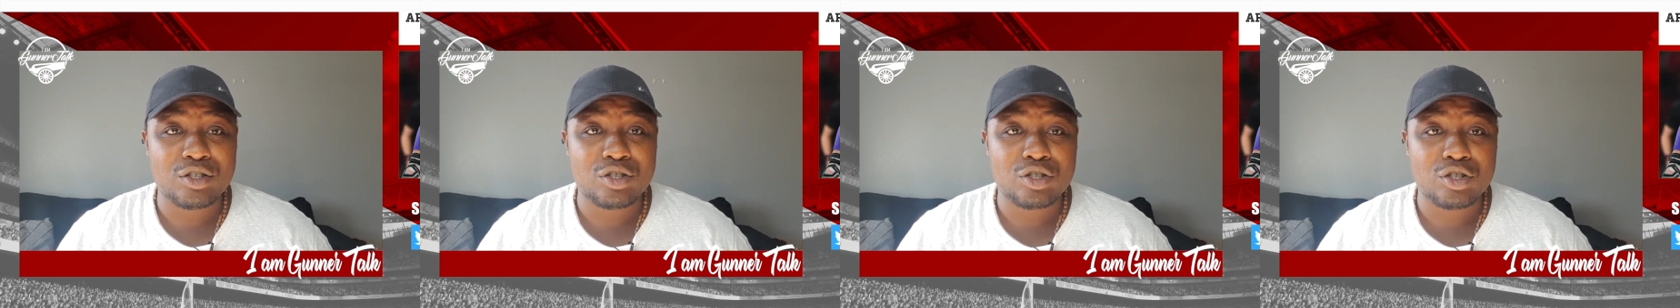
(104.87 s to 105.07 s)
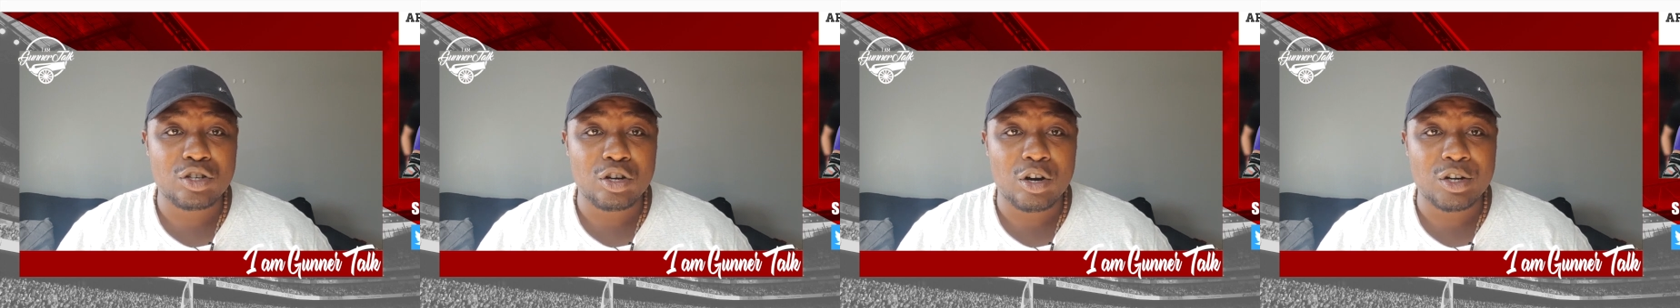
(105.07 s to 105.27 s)

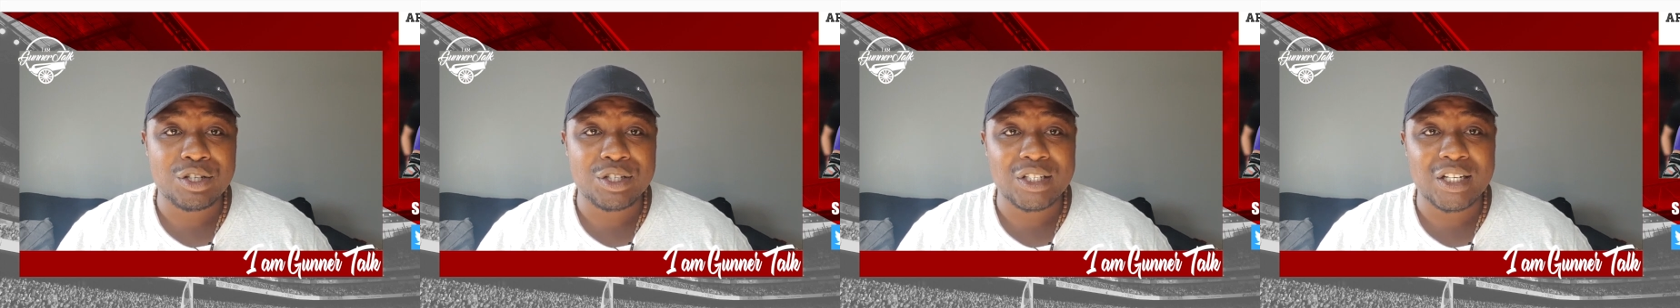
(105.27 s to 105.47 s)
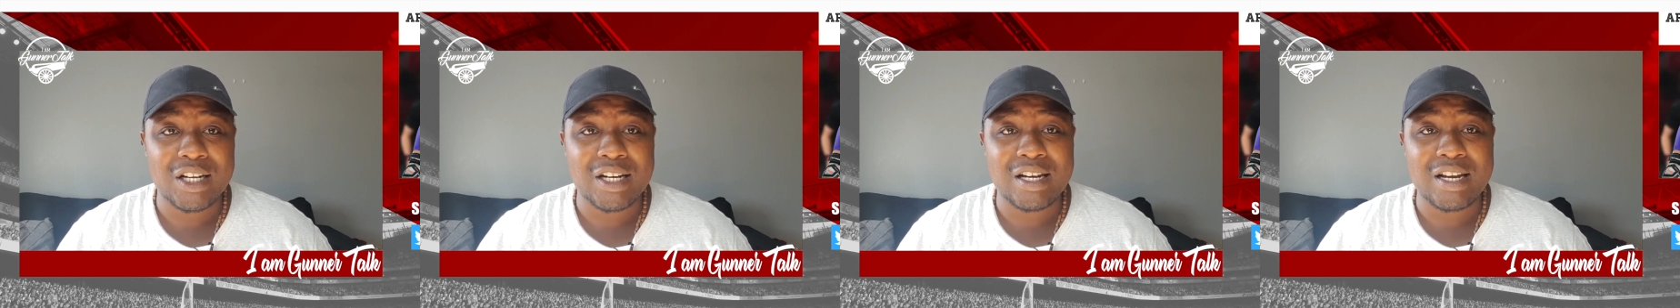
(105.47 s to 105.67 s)

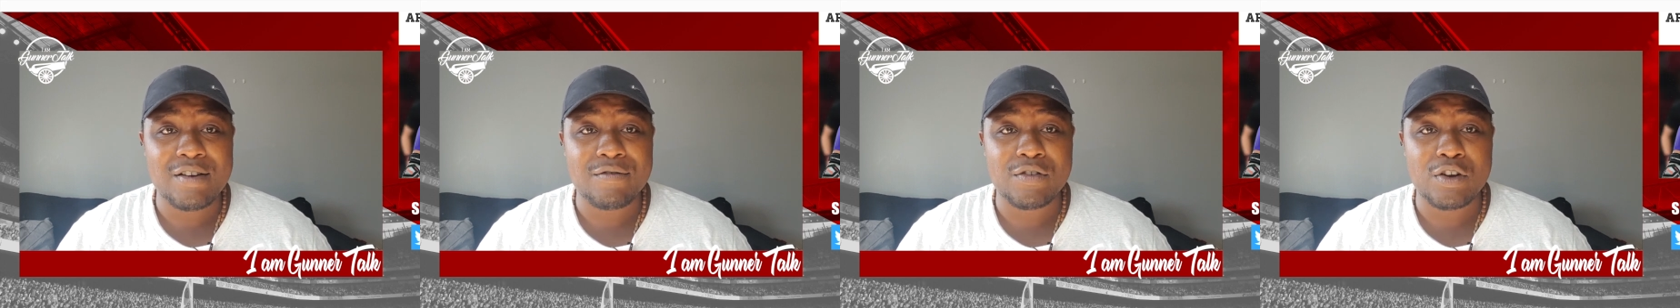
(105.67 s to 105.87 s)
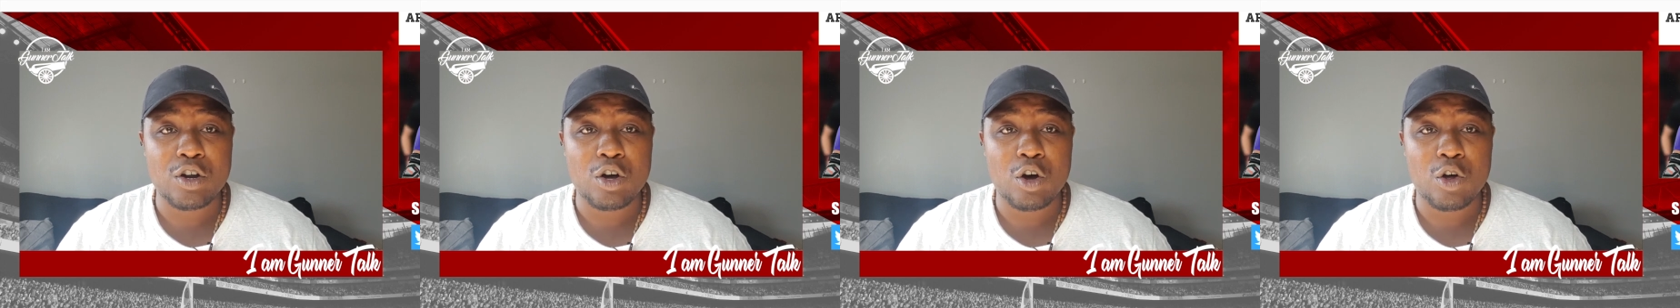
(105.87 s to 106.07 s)
starting
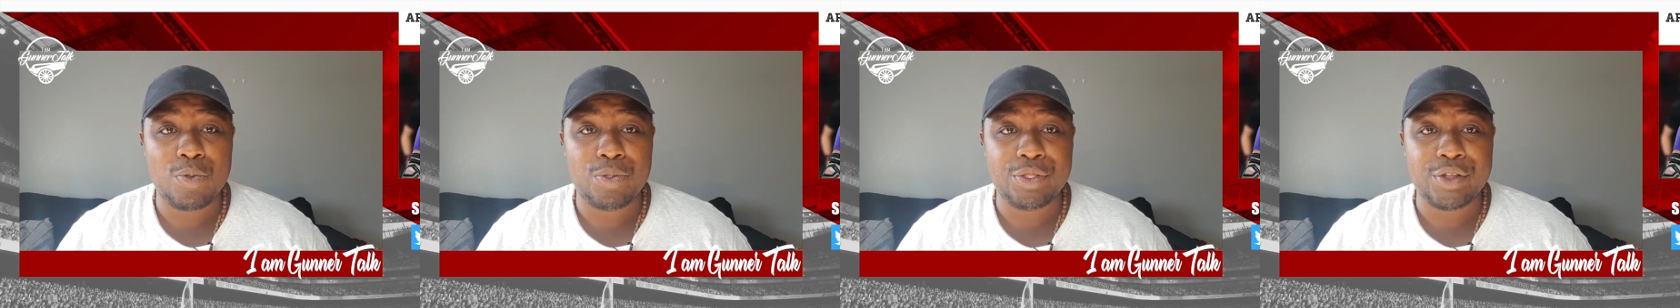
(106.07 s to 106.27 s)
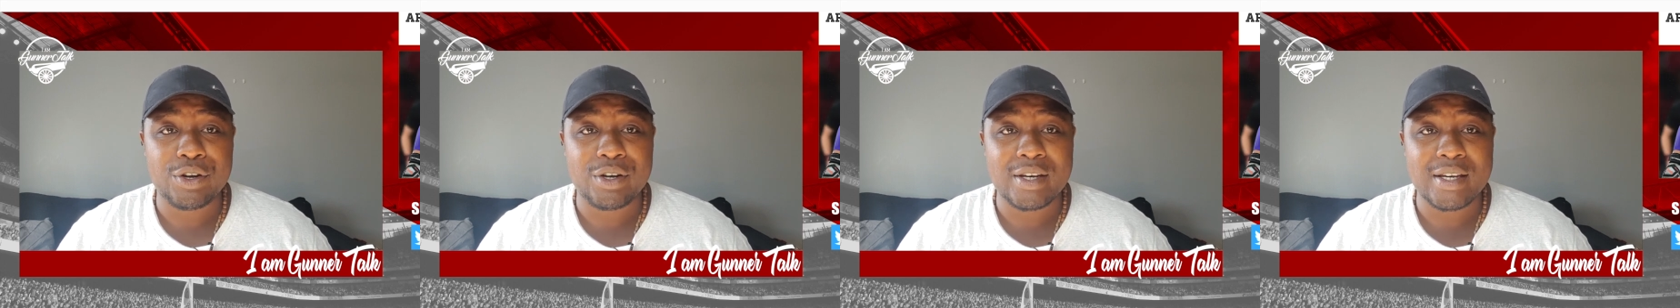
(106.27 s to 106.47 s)
11
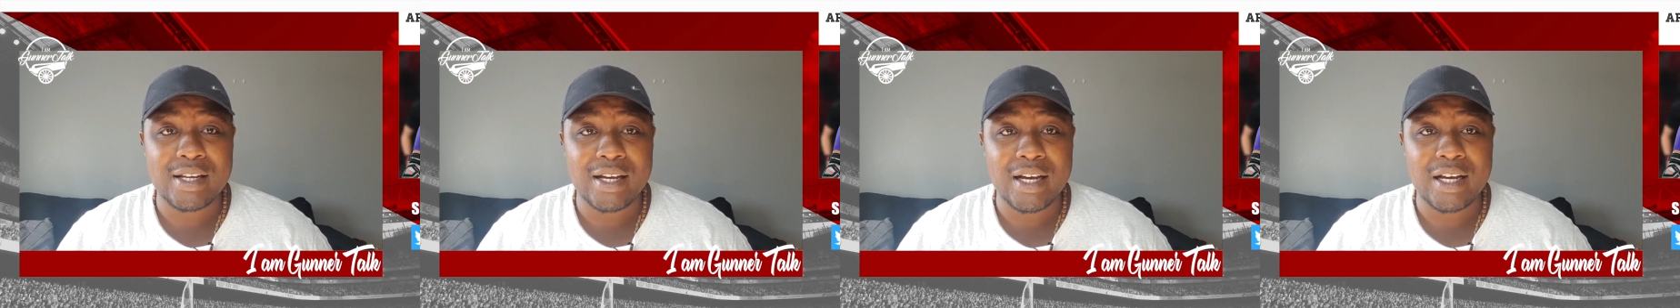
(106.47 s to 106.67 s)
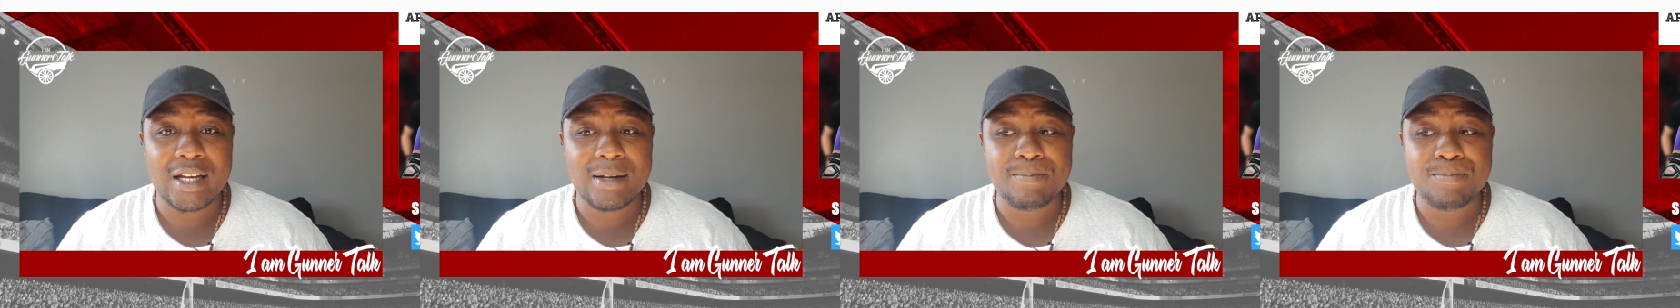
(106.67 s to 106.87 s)
on the
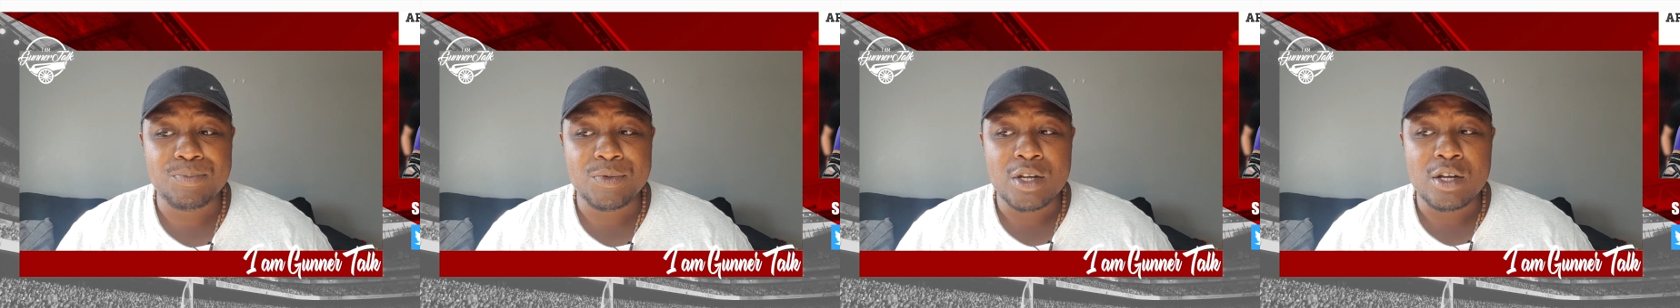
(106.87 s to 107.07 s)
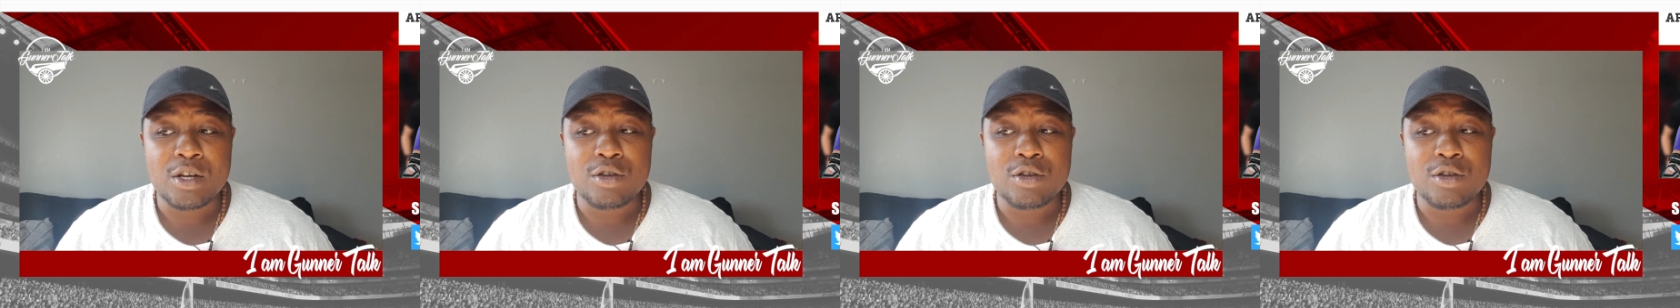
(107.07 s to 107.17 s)
day.